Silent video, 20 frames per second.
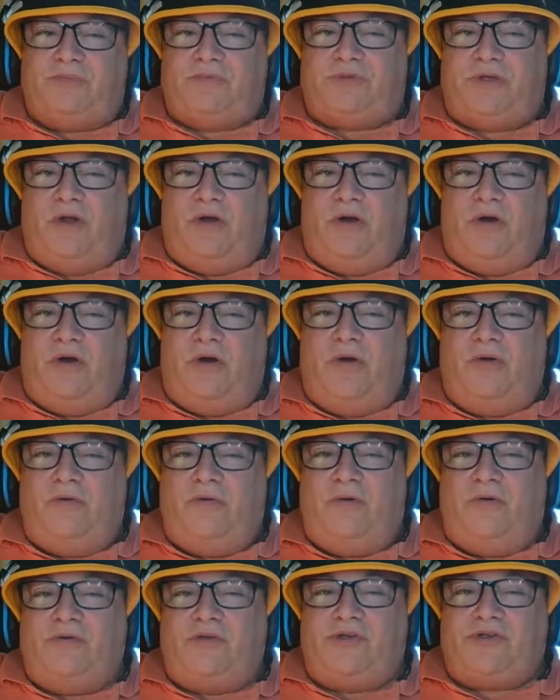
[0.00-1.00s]

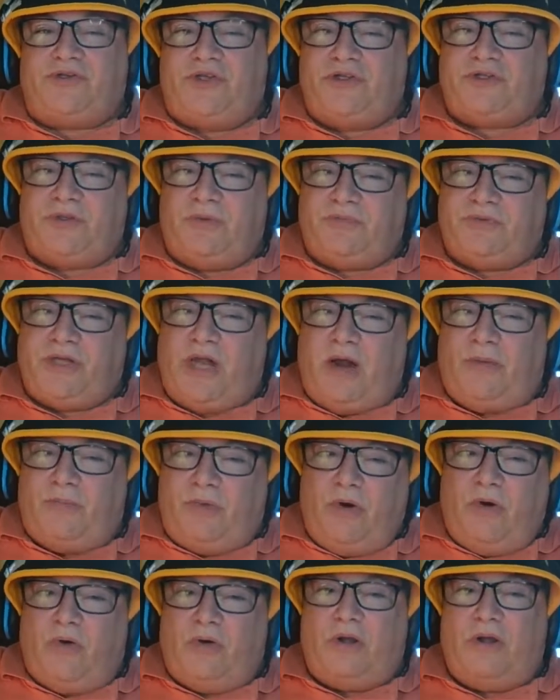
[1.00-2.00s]
so the system's not
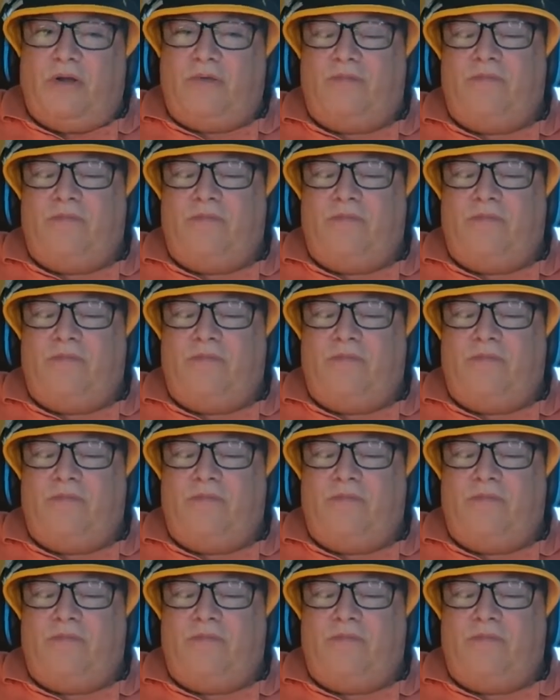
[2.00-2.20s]
broke.